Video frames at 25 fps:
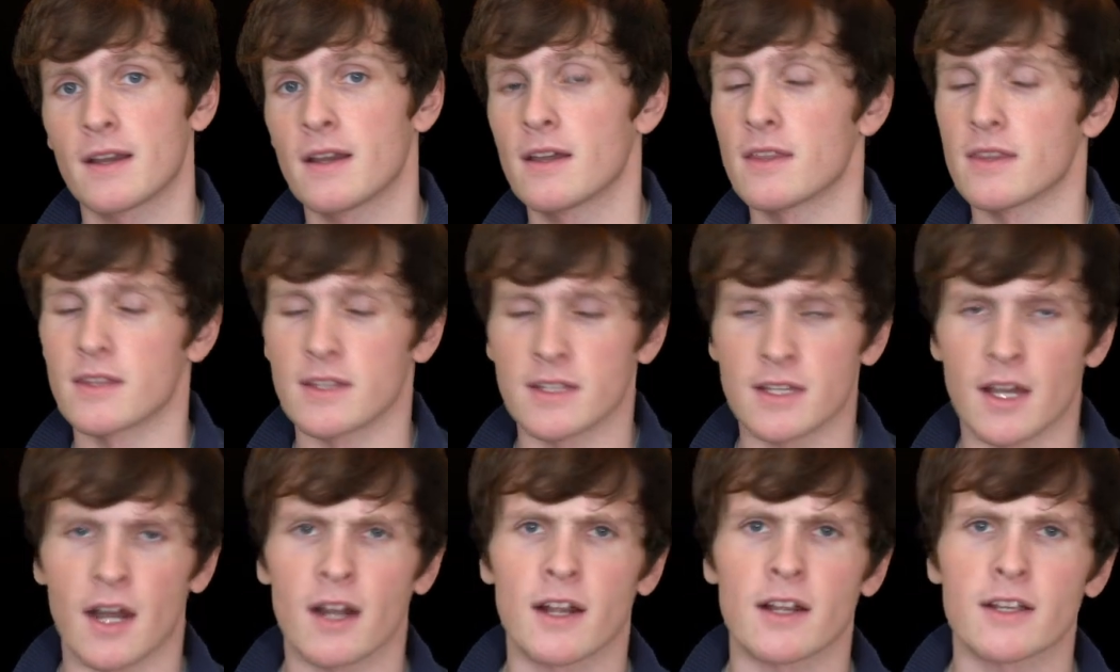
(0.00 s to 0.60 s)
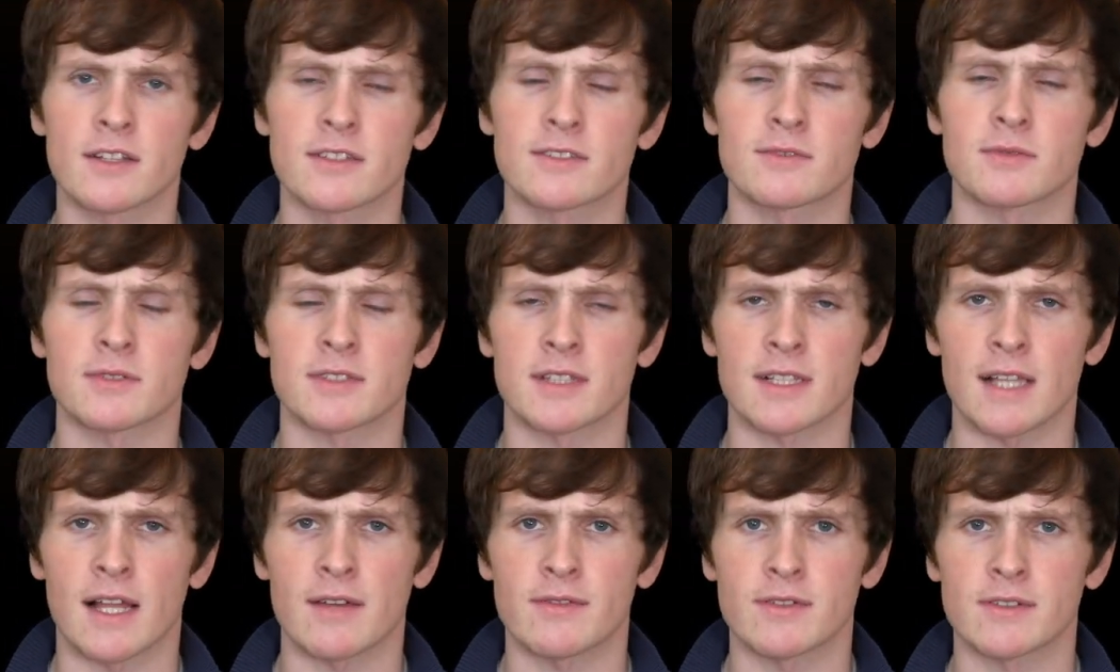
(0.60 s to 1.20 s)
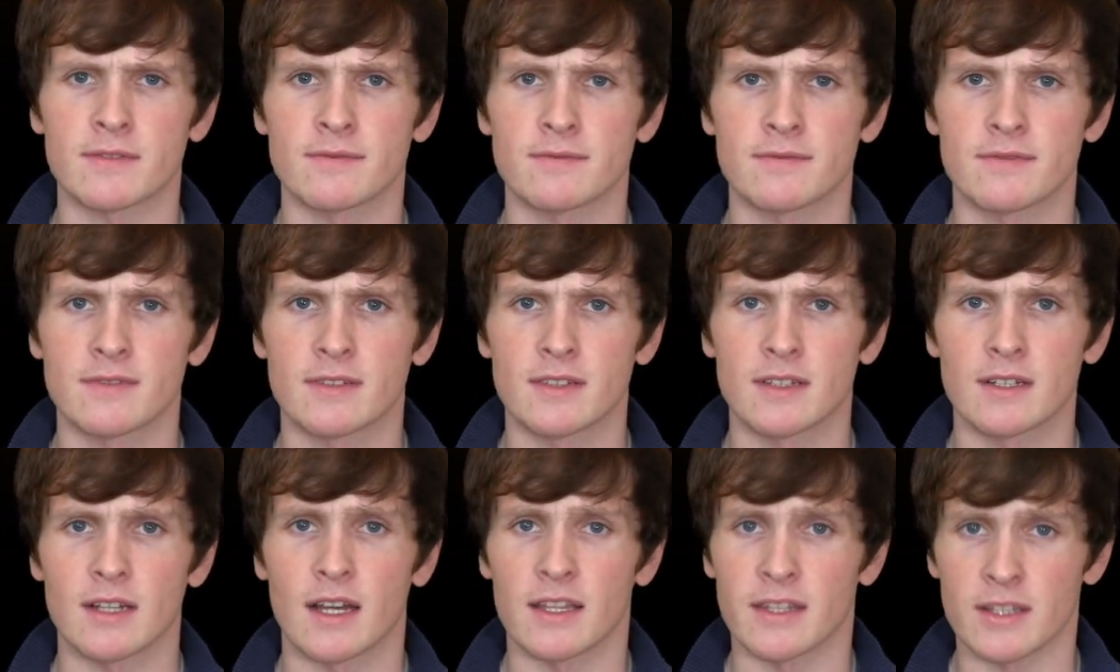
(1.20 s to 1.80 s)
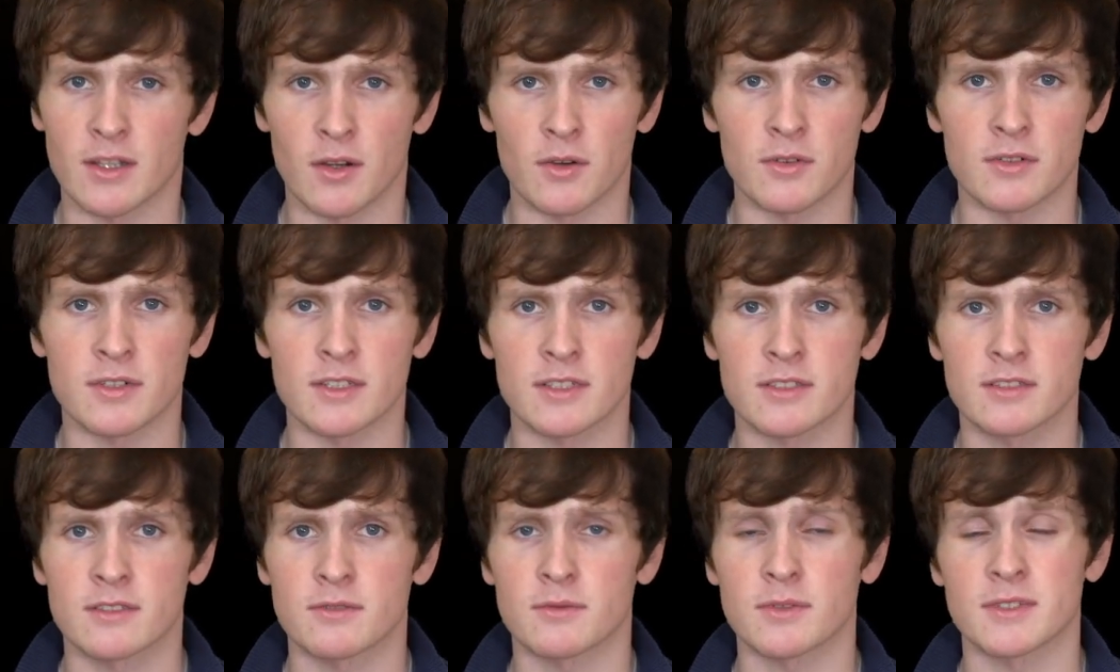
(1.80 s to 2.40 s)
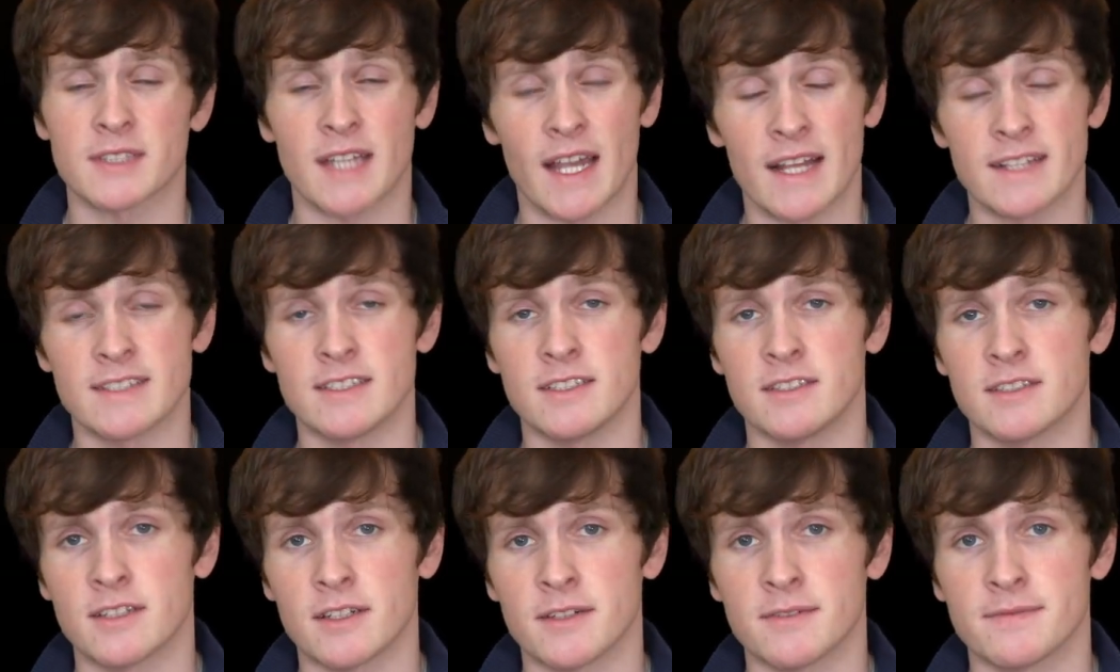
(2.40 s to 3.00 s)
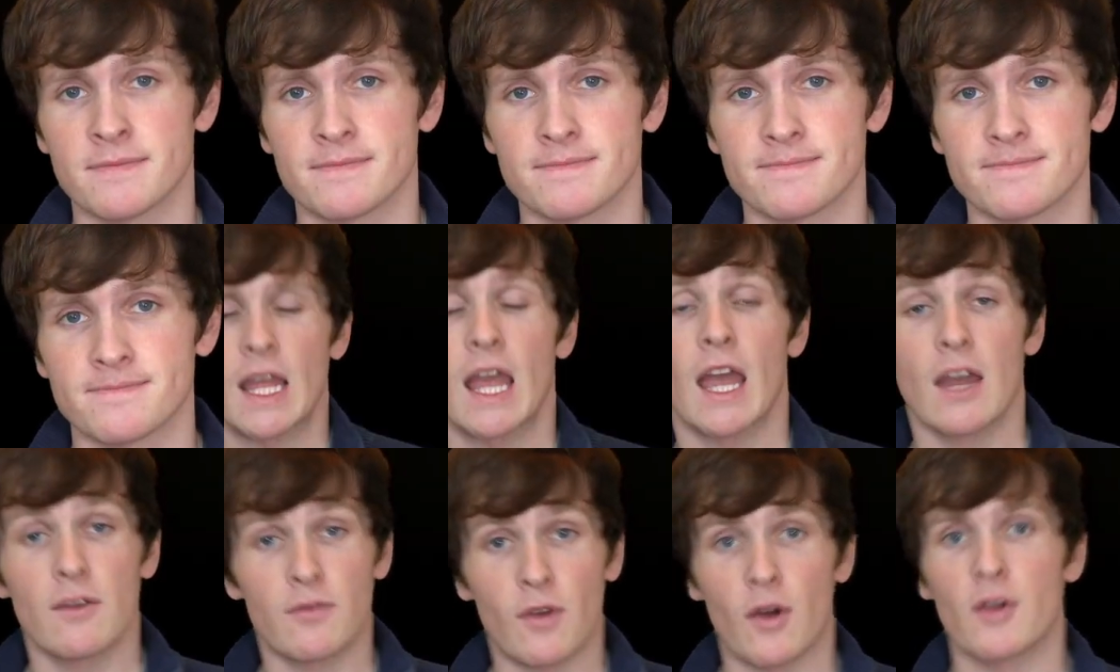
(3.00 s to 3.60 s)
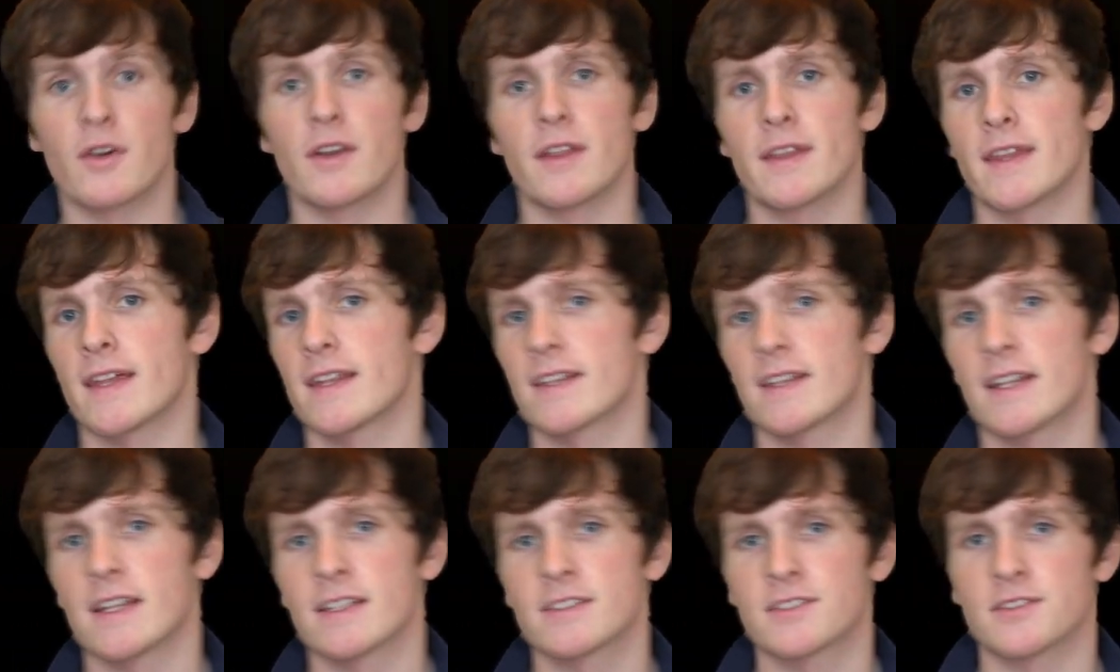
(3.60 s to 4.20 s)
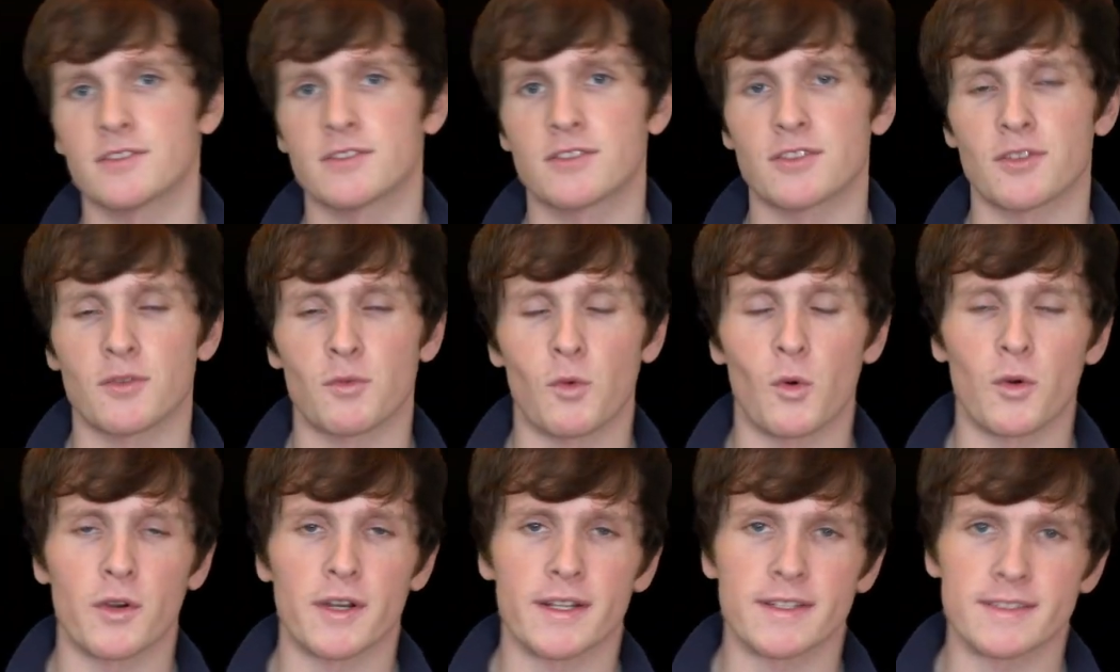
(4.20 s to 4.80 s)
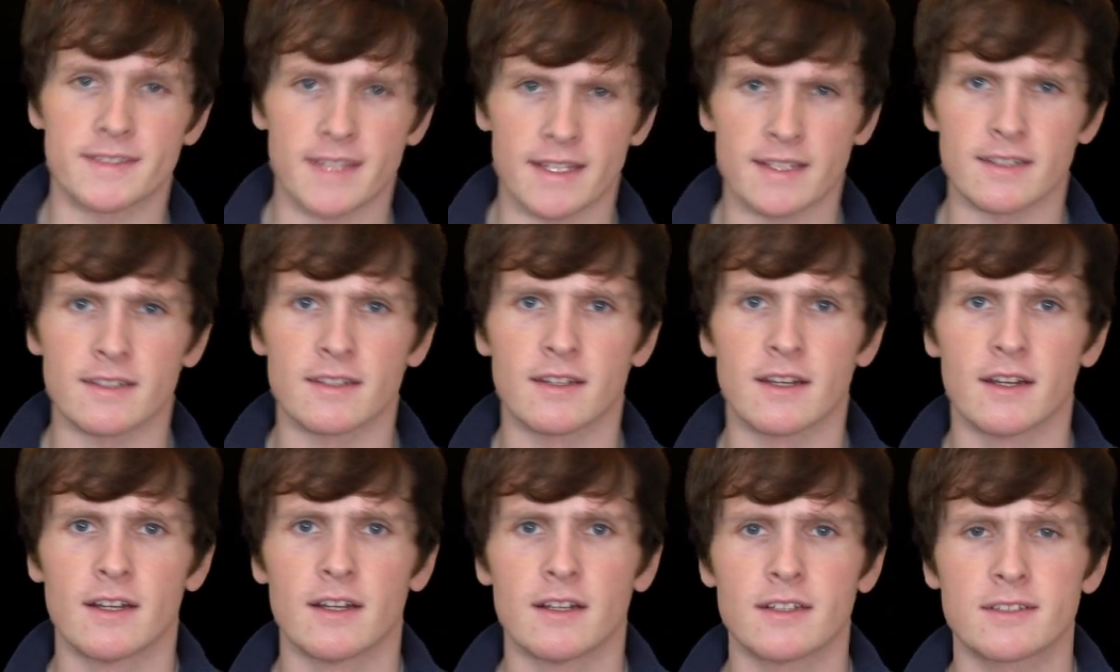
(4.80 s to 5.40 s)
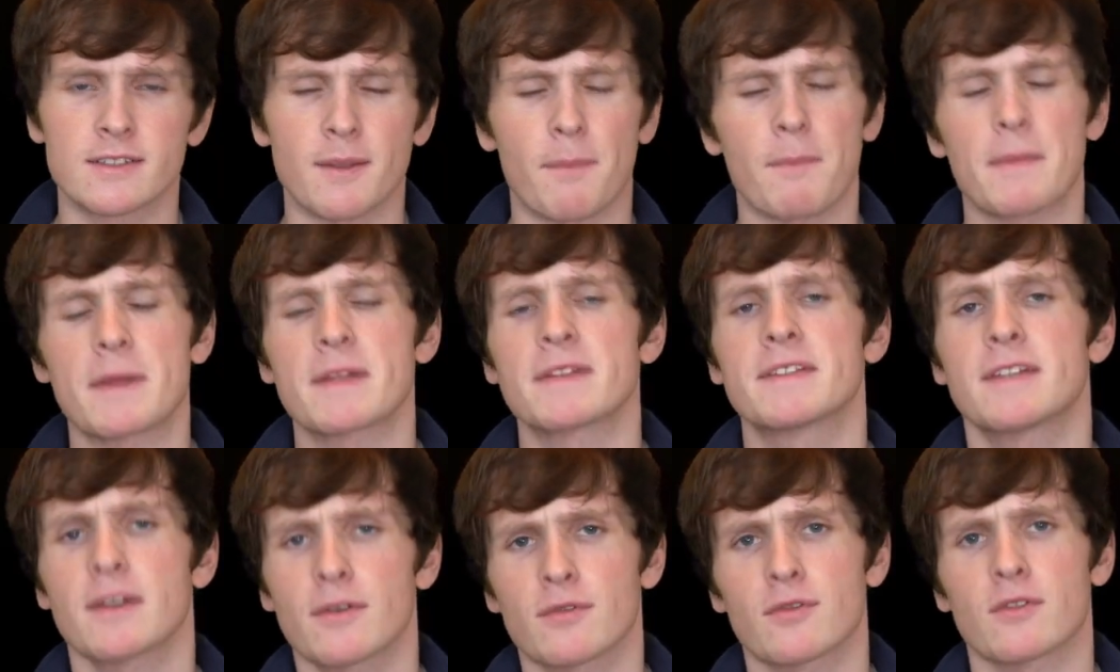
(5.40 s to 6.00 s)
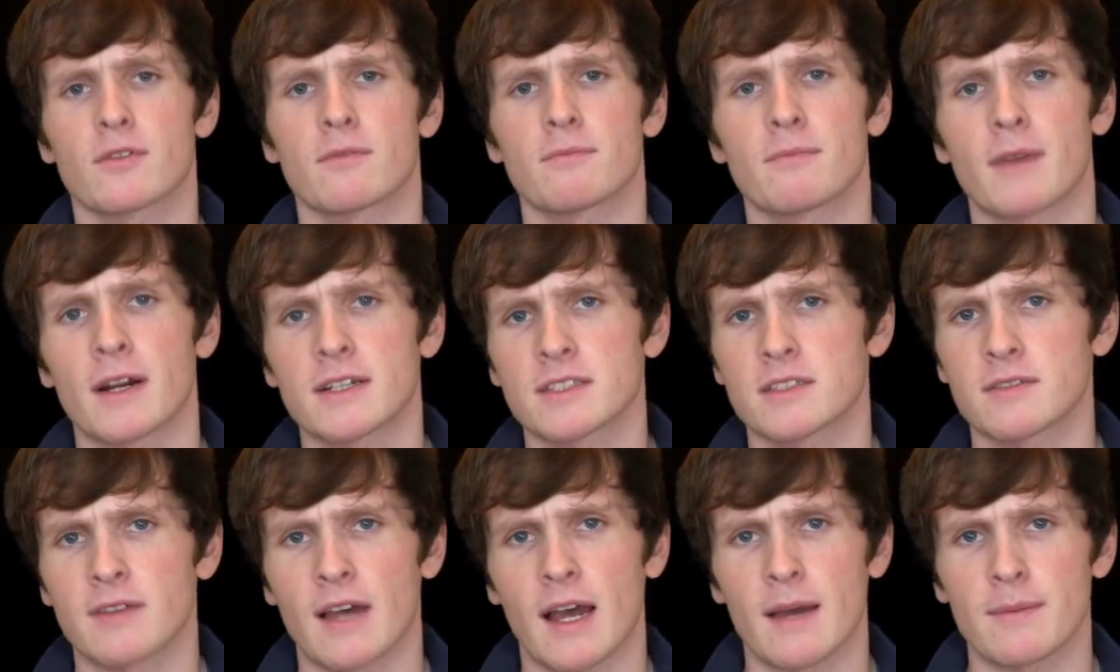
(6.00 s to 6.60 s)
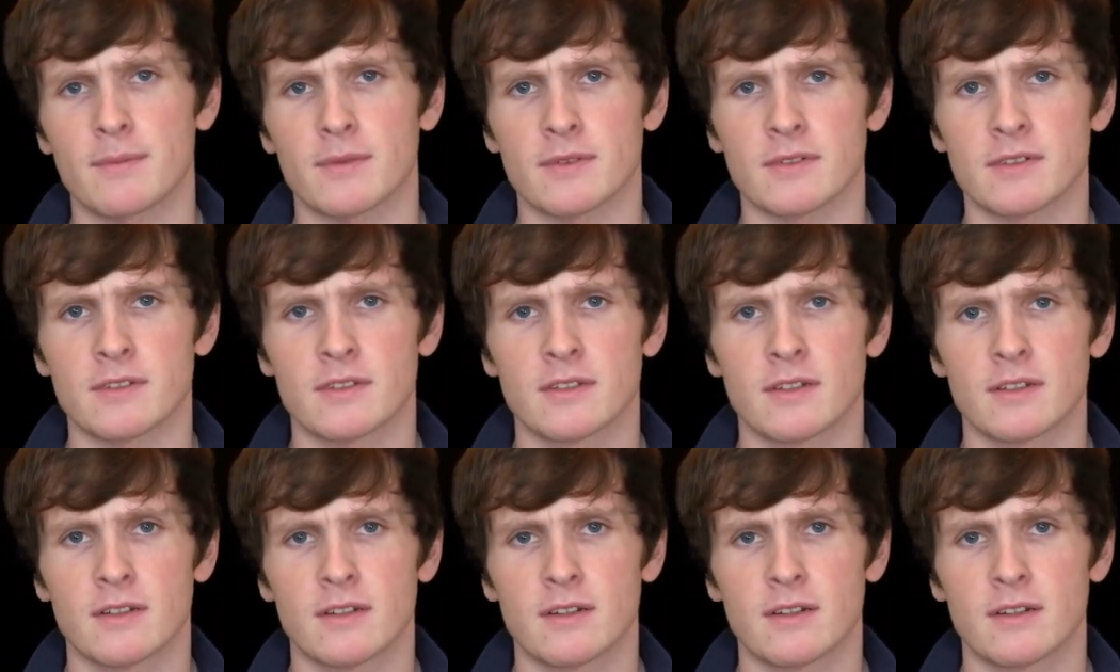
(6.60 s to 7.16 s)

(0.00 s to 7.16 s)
The youngest was 11 and the oldest was 82. If only they had listened to the warnings, then something different might have happened.